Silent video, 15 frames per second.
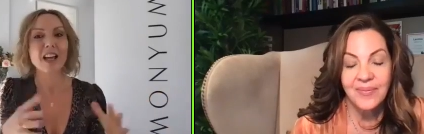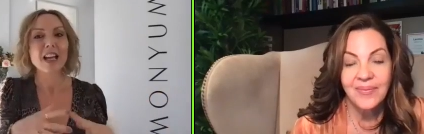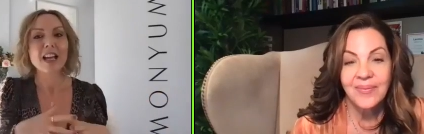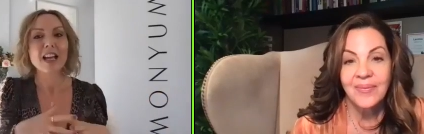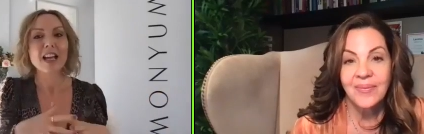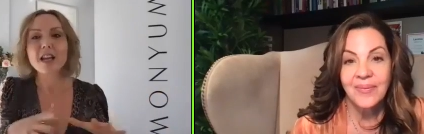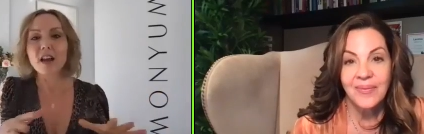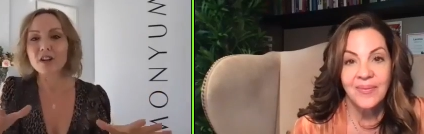
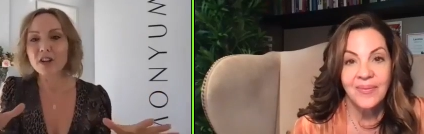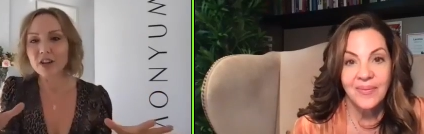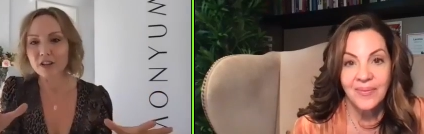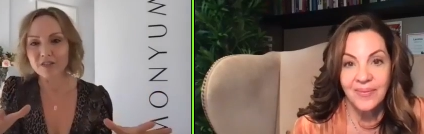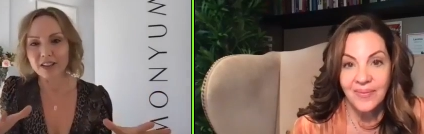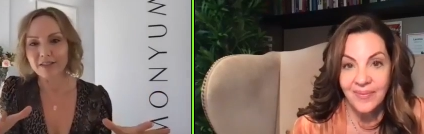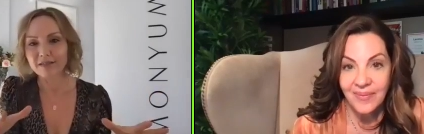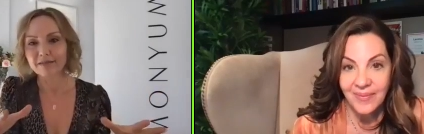Speaker 1: never heard of it.
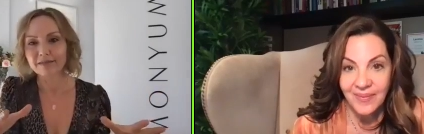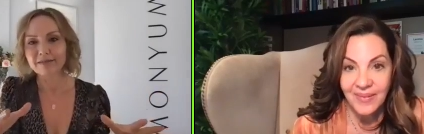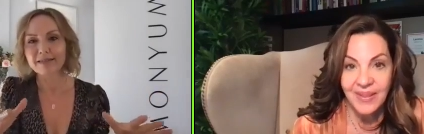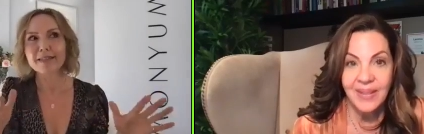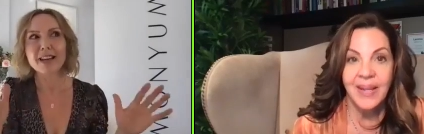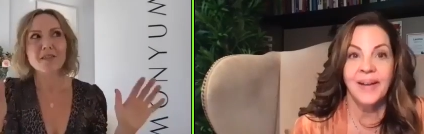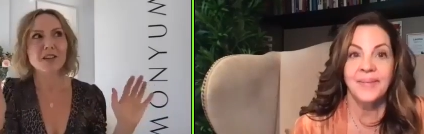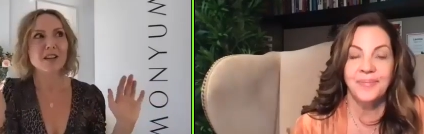
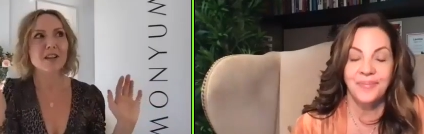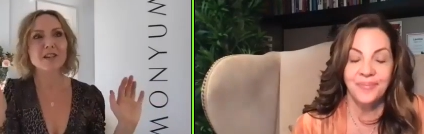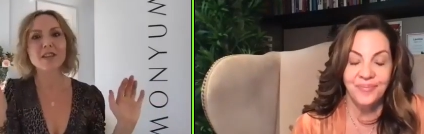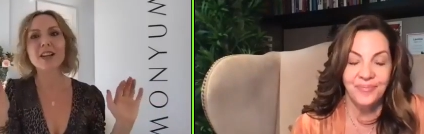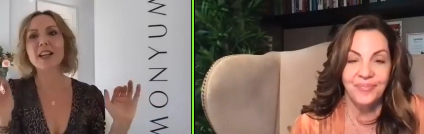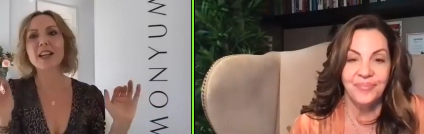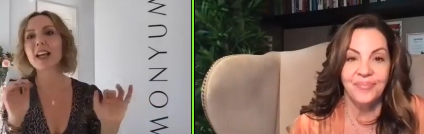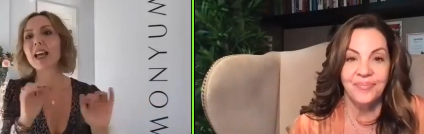Never heard of
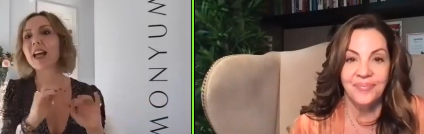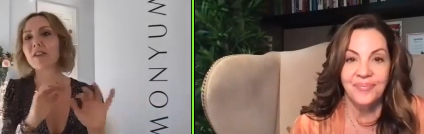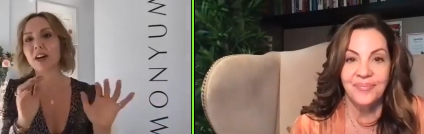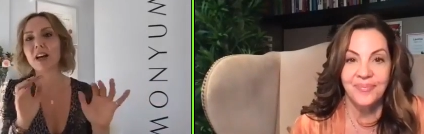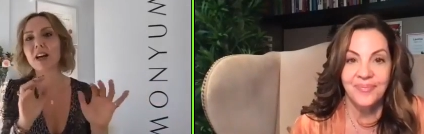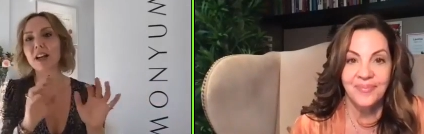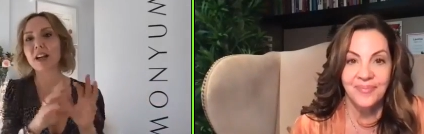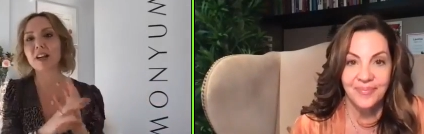it ever.
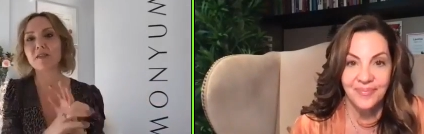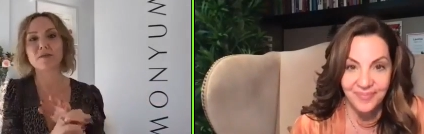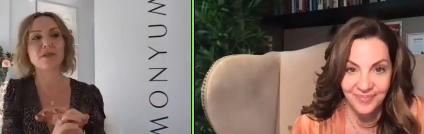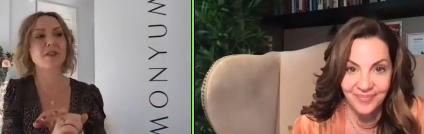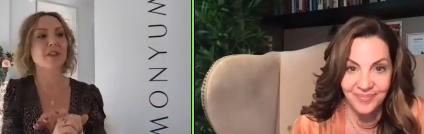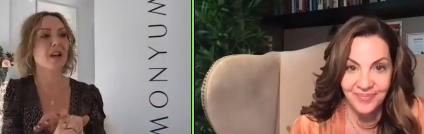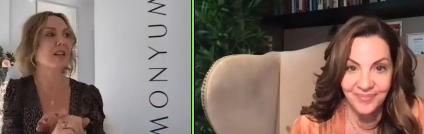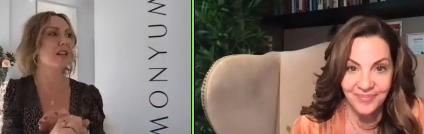And I've
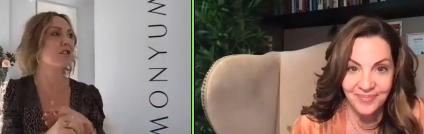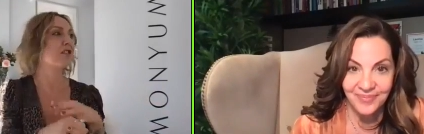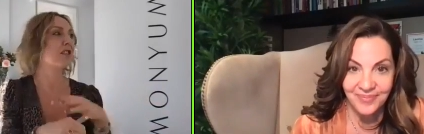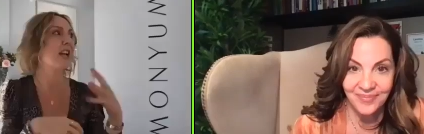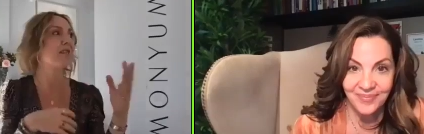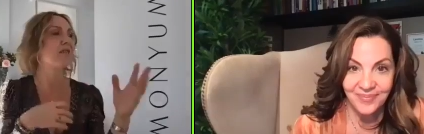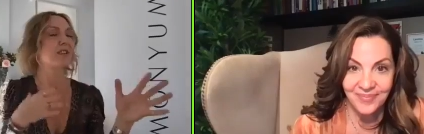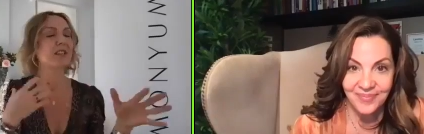done literally
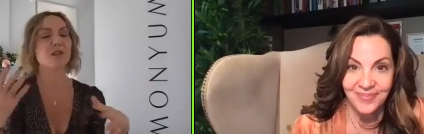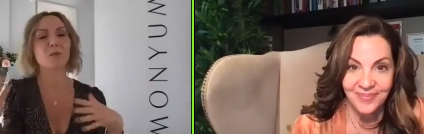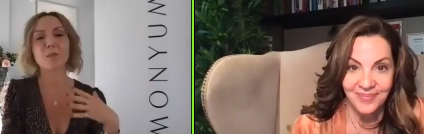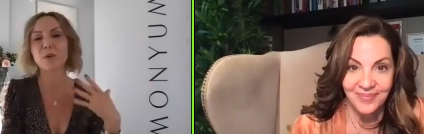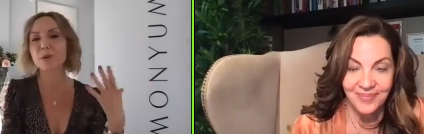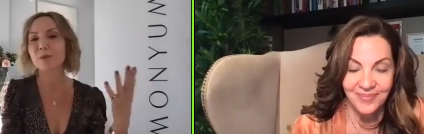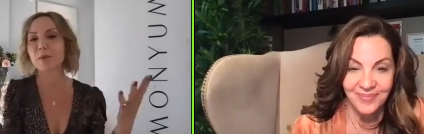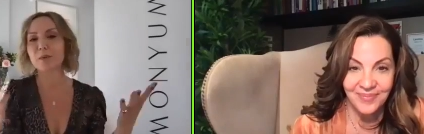every single
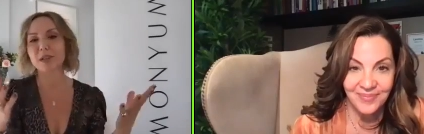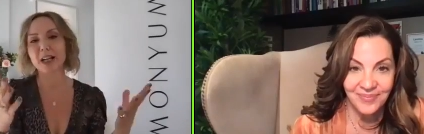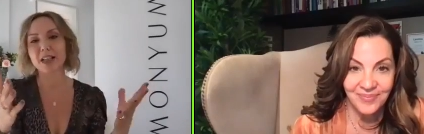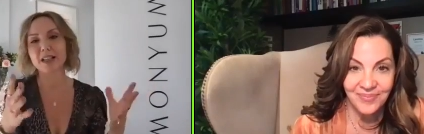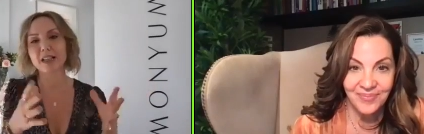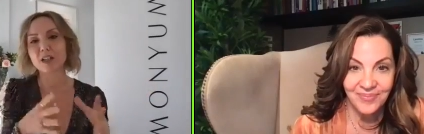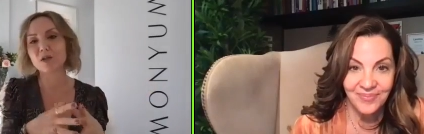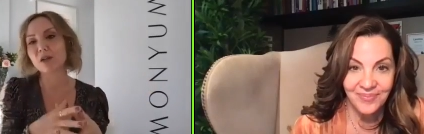possible
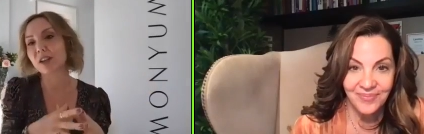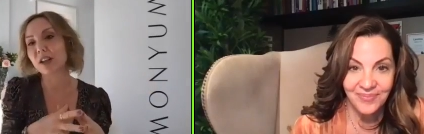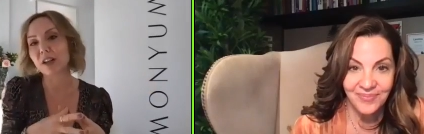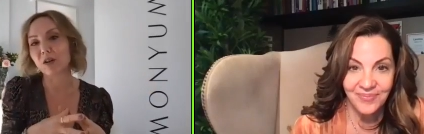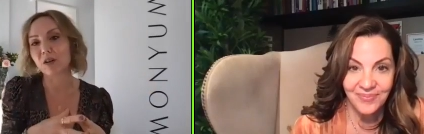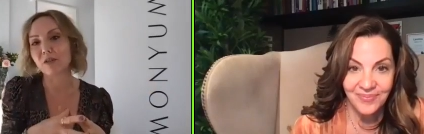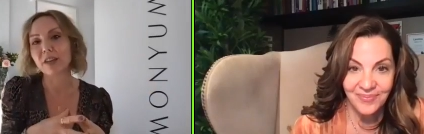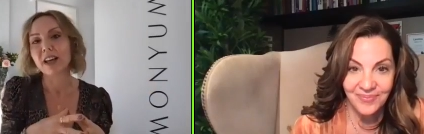modality you could think
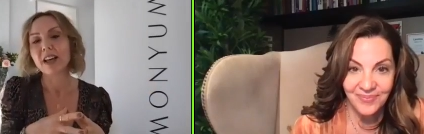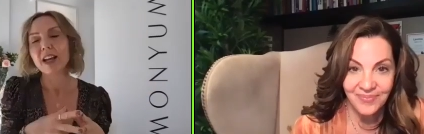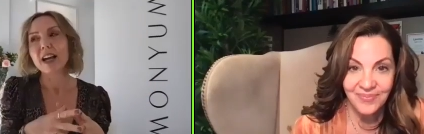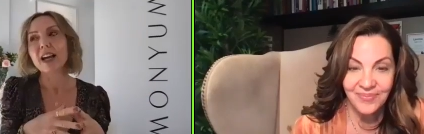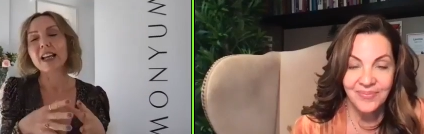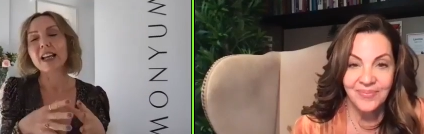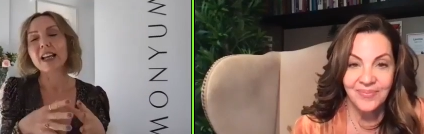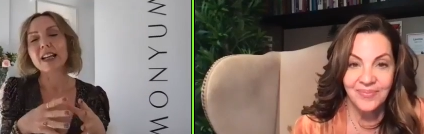of.
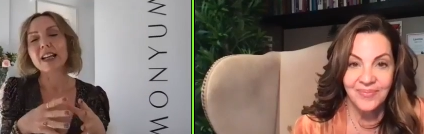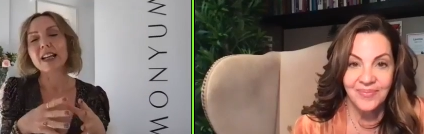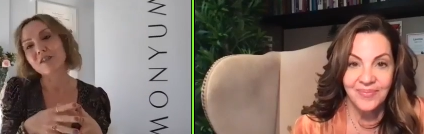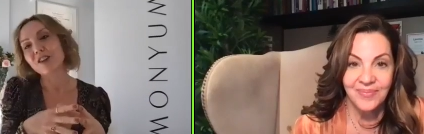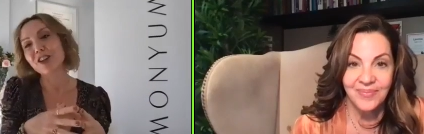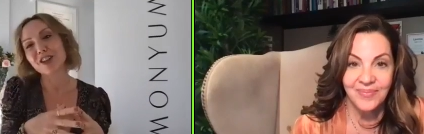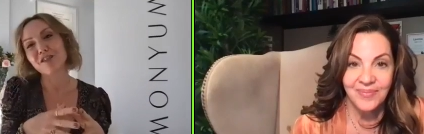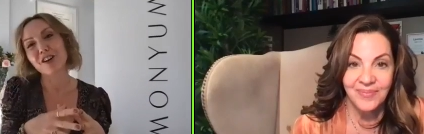And I'd never heard
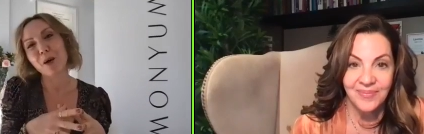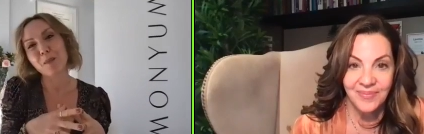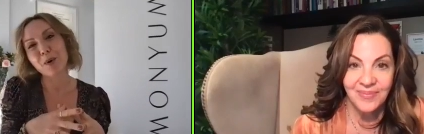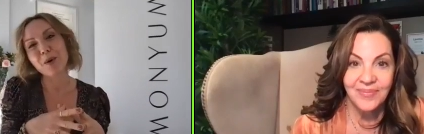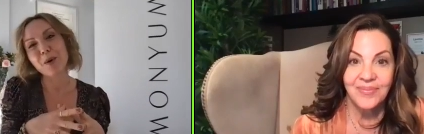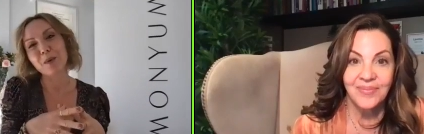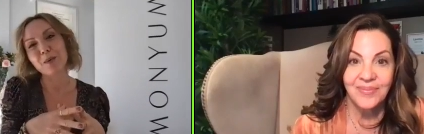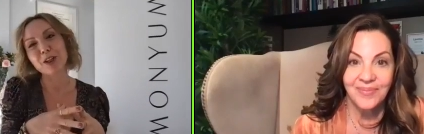of
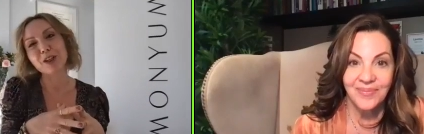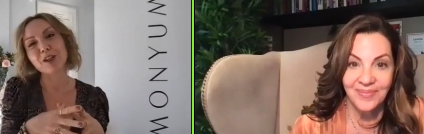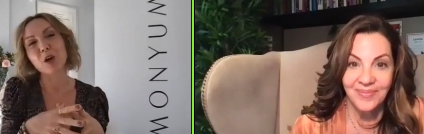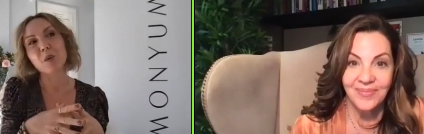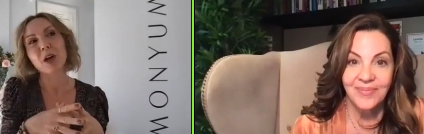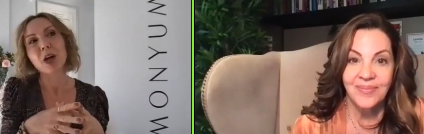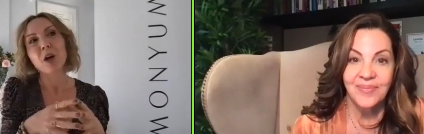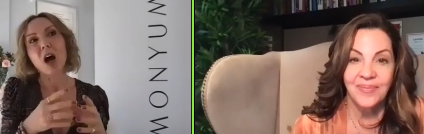Harmonyum. And so
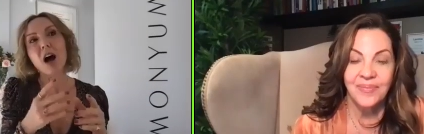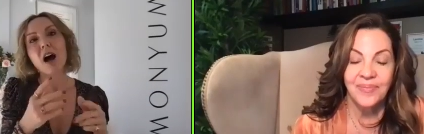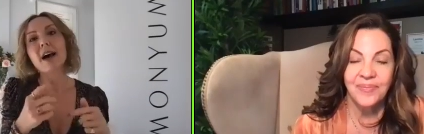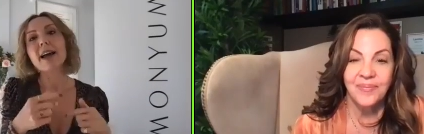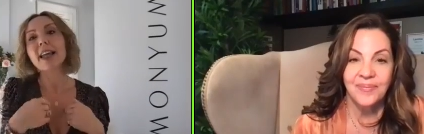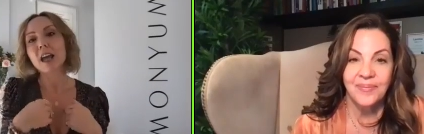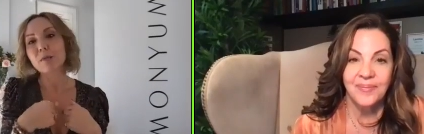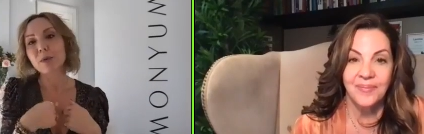I
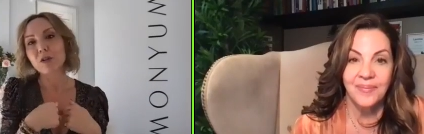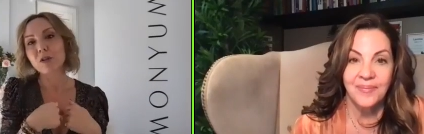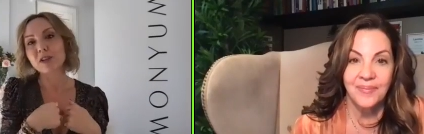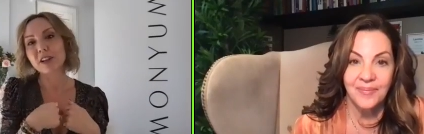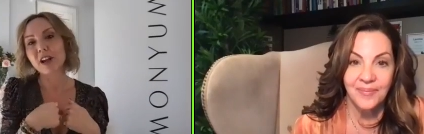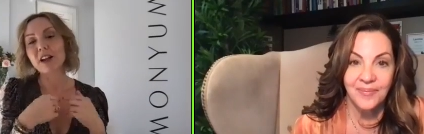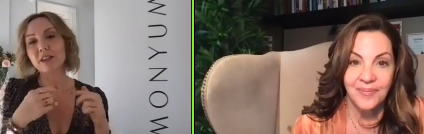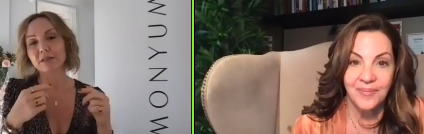came across it.
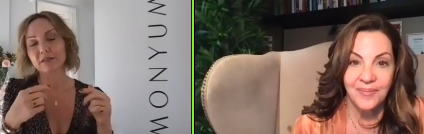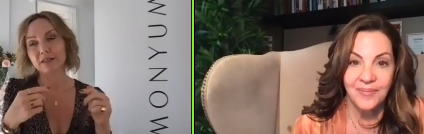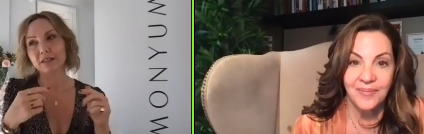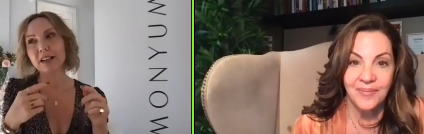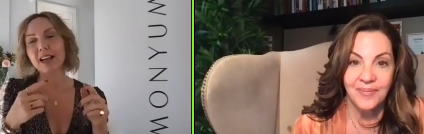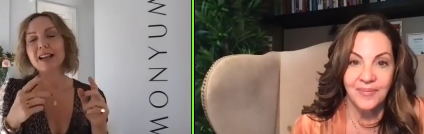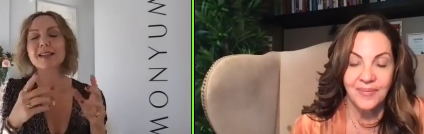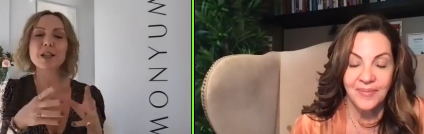I
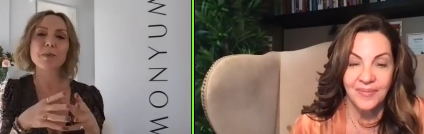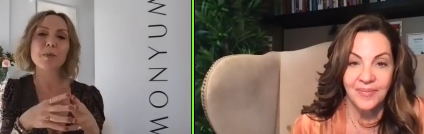I say to